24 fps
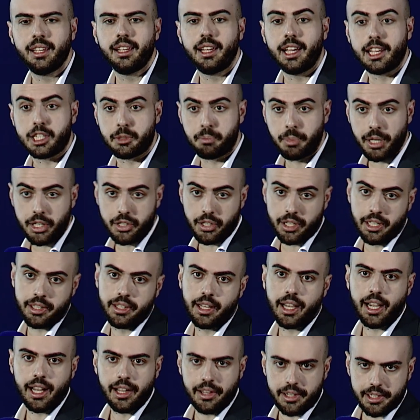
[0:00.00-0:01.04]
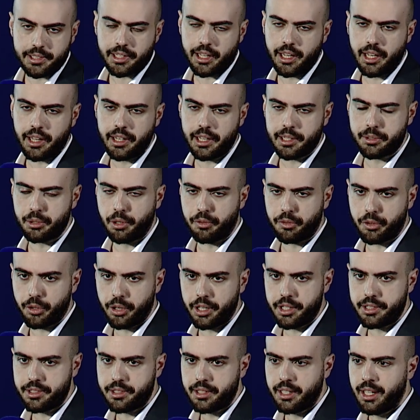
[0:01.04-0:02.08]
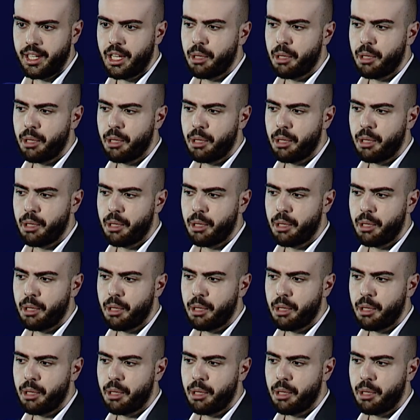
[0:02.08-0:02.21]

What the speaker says: especially the high-risk areas, of course,